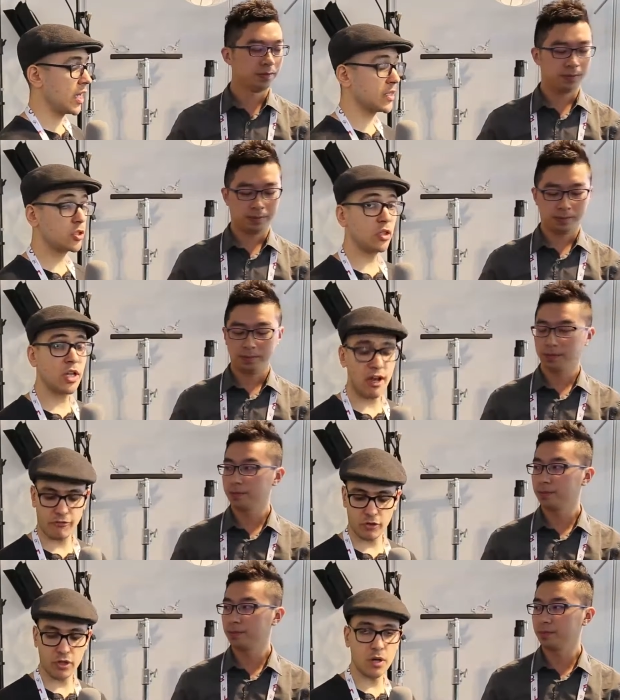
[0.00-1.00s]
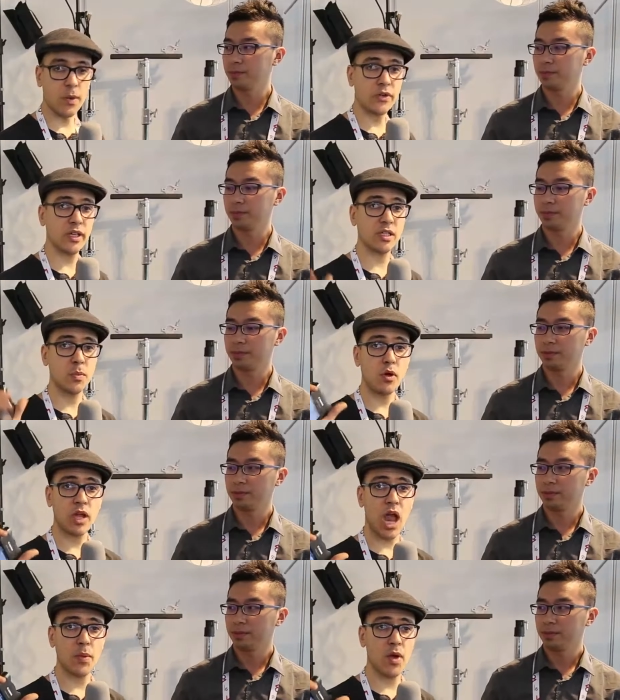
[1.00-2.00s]
Speaker 1: and it's good enough for you know mounting a small
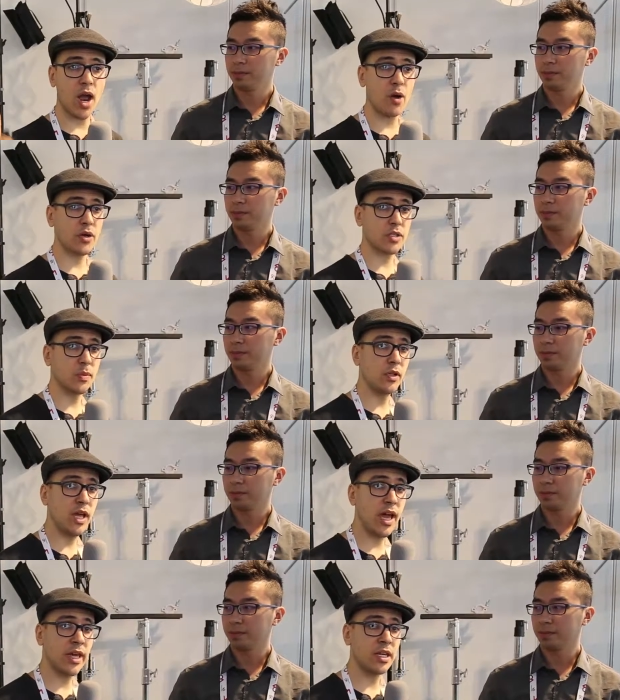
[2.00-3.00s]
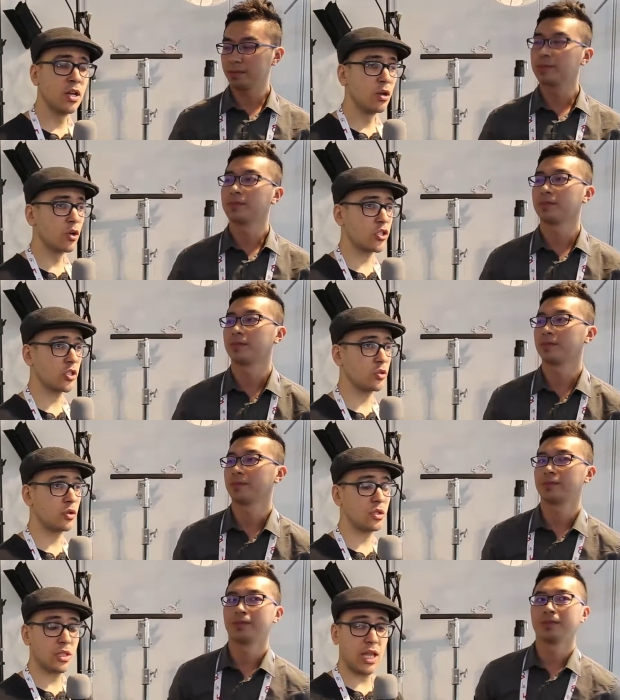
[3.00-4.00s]
camera or a small light, or just to
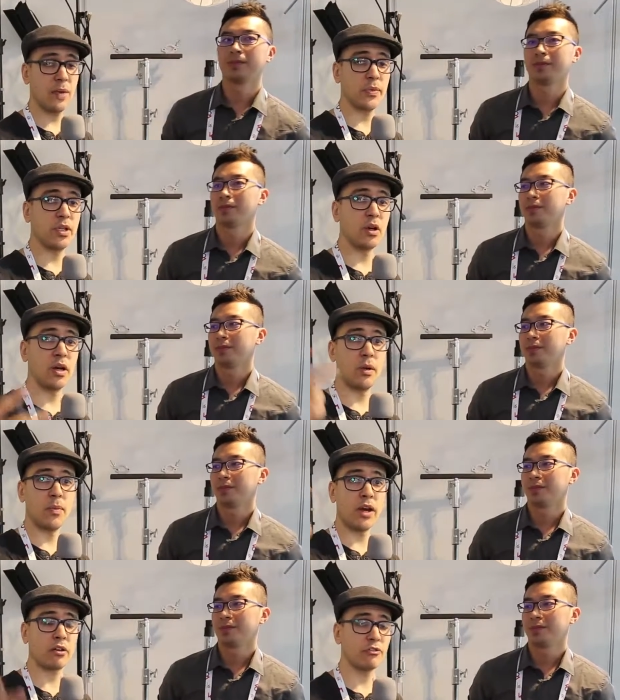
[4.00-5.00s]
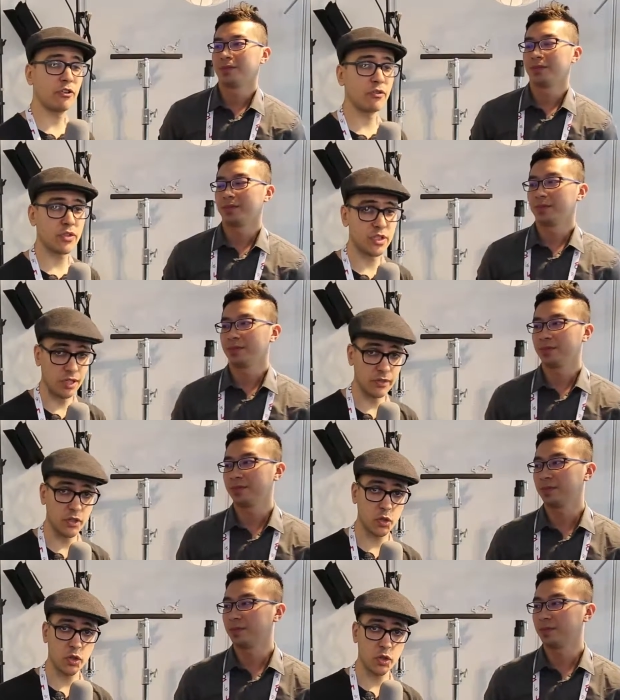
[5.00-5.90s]
clamp you know a microphone receiver to